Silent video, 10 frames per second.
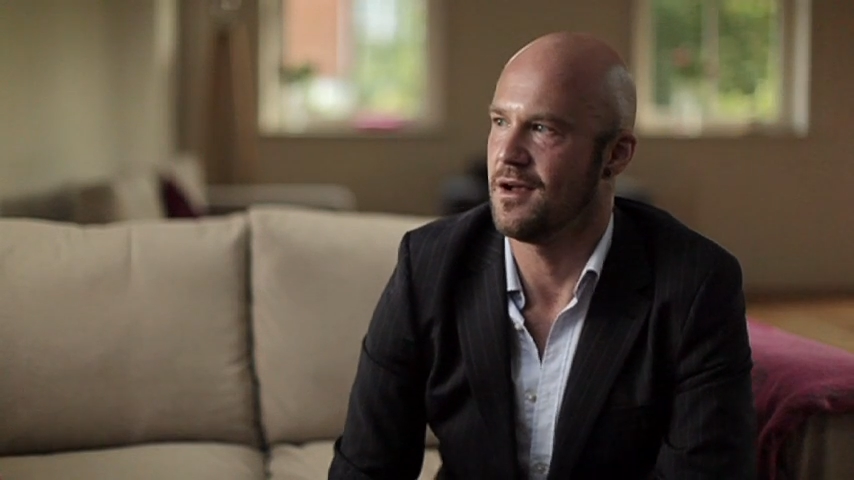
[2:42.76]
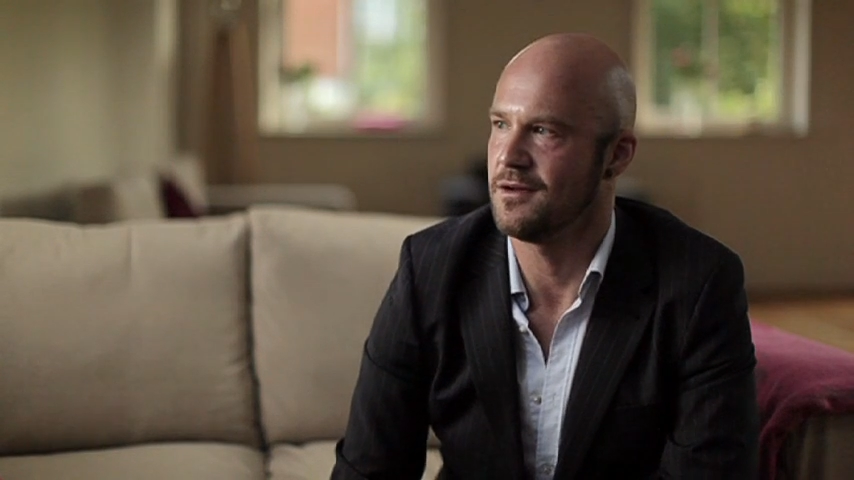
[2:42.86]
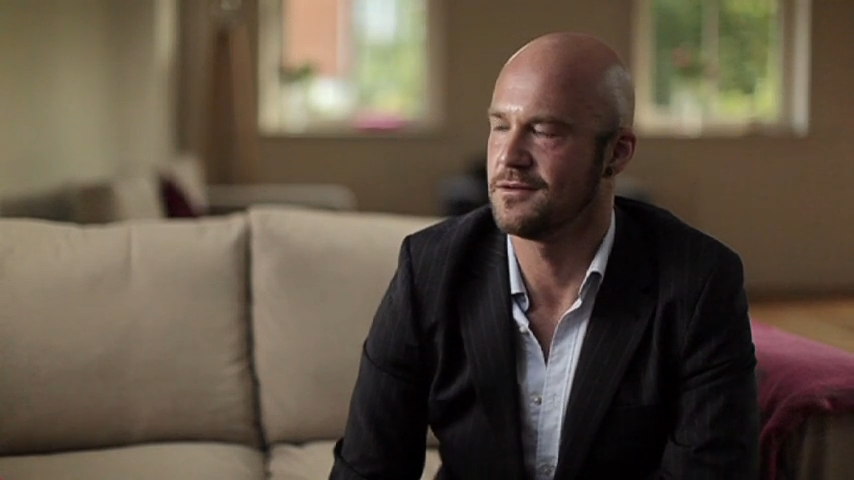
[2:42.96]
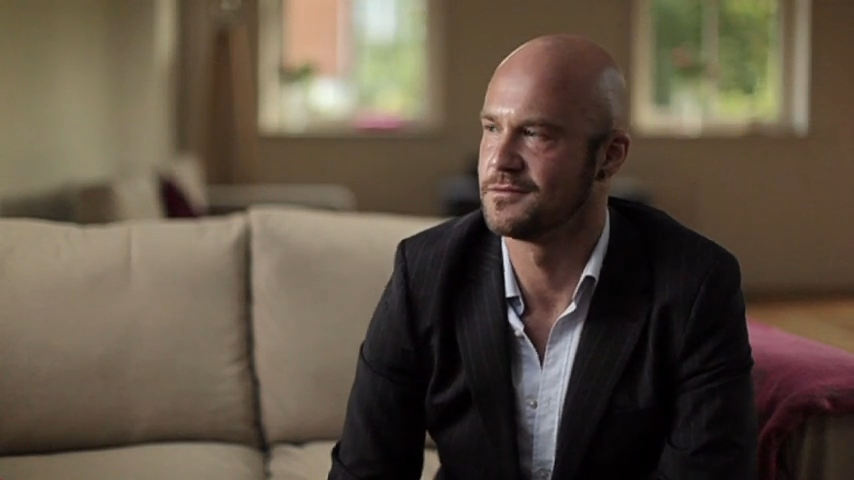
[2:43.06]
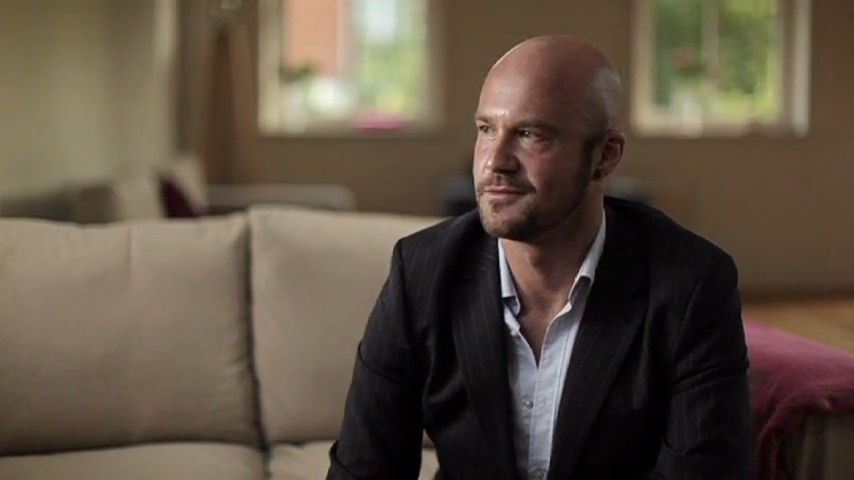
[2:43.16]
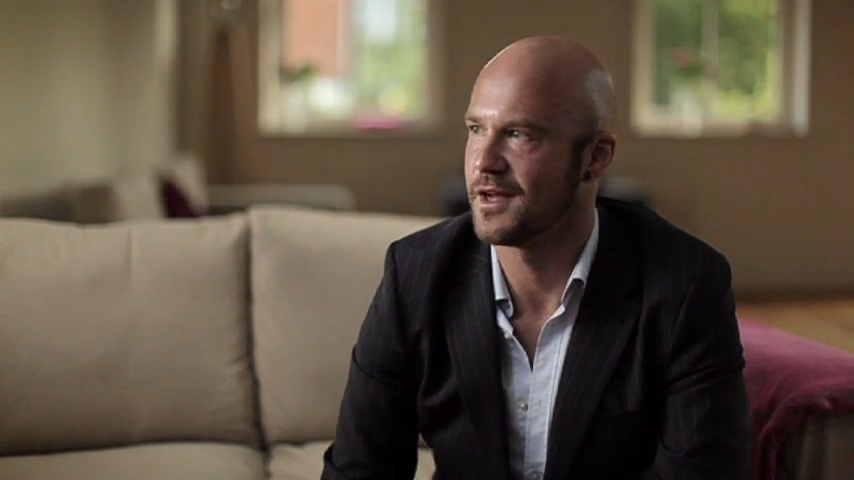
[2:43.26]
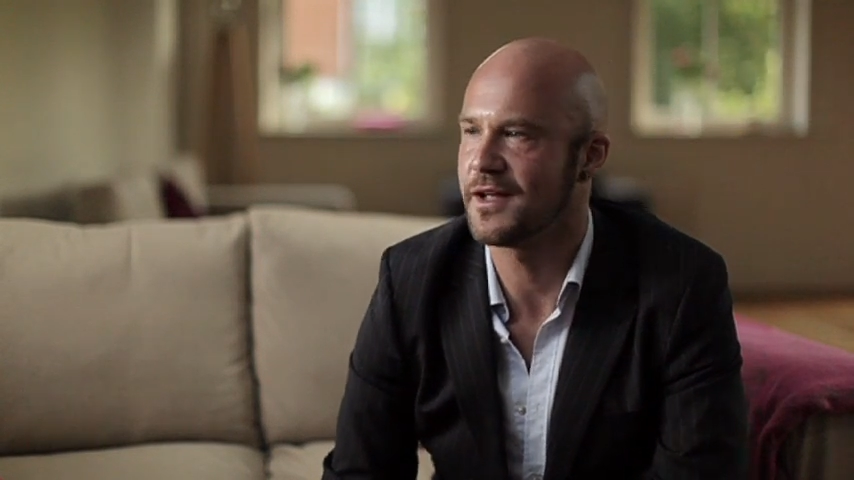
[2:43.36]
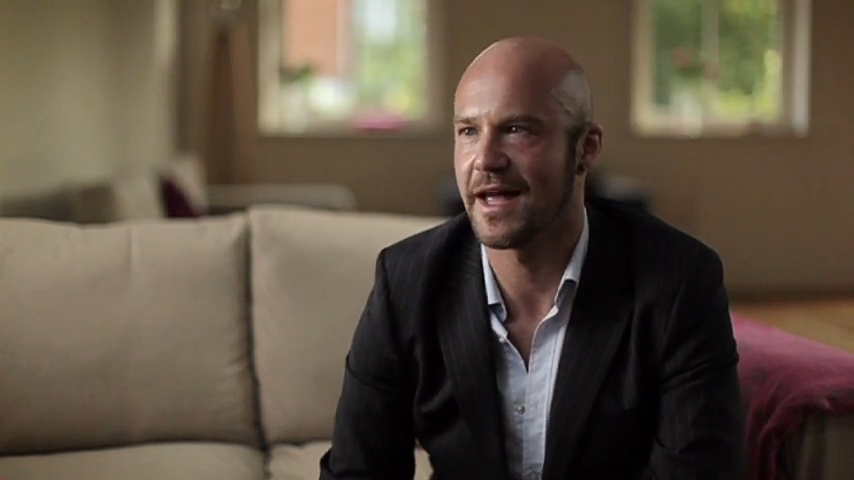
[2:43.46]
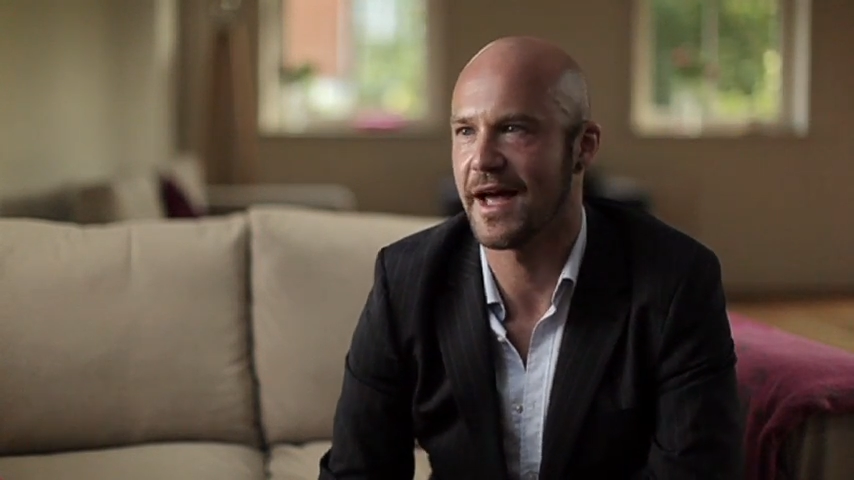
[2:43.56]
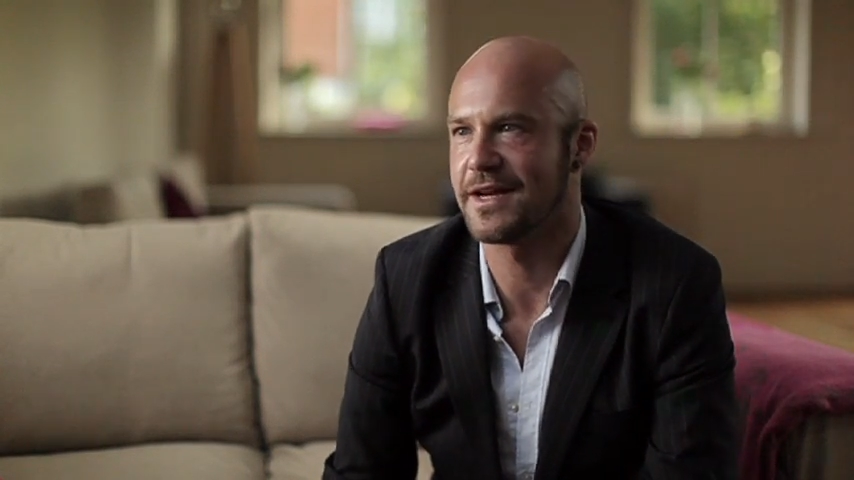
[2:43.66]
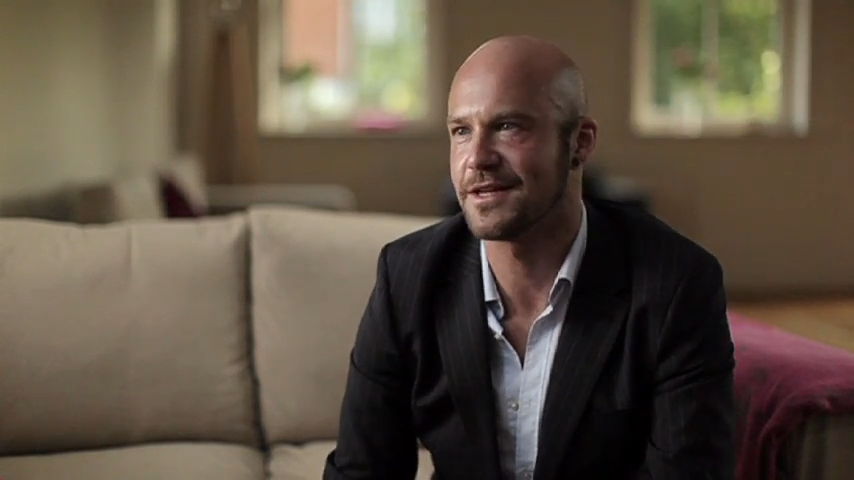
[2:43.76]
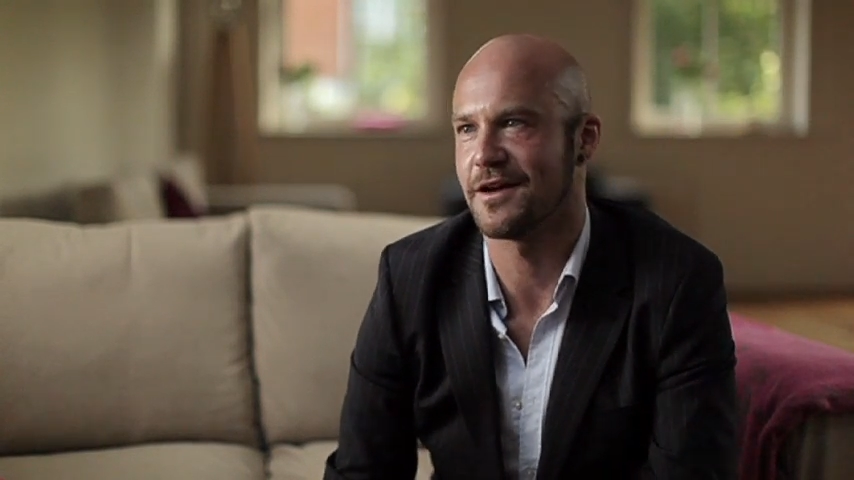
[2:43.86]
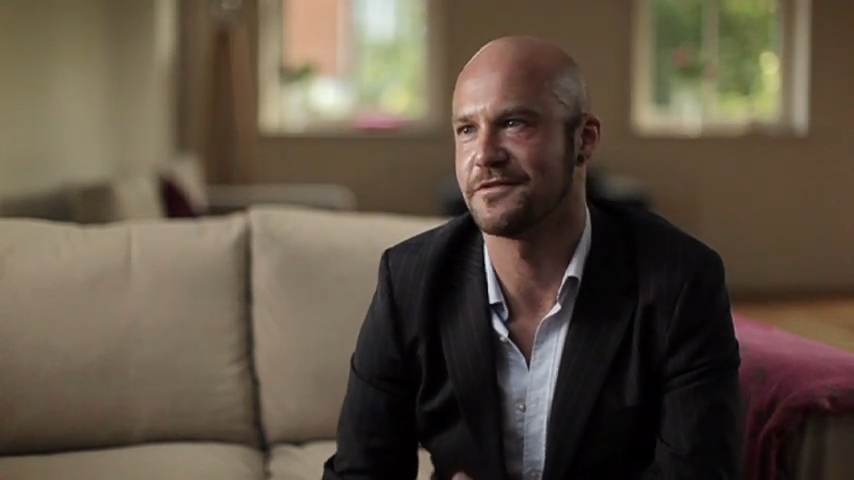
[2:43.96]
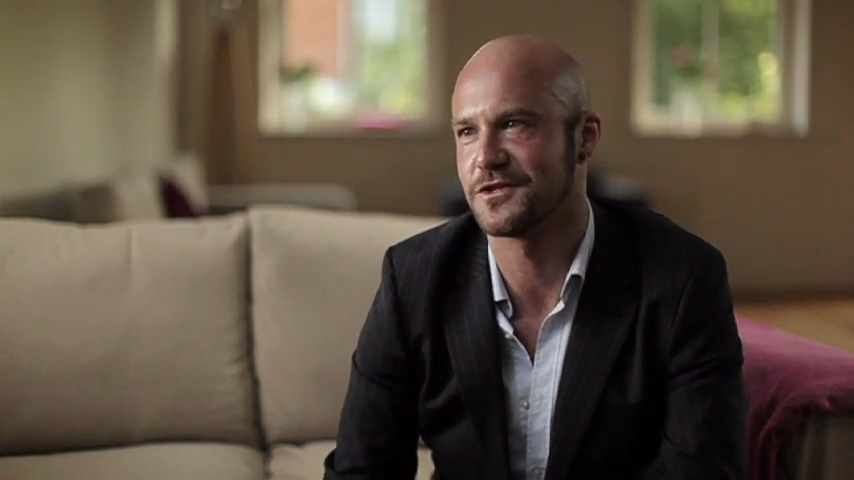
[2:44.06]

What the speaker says: oh, okay, and kind of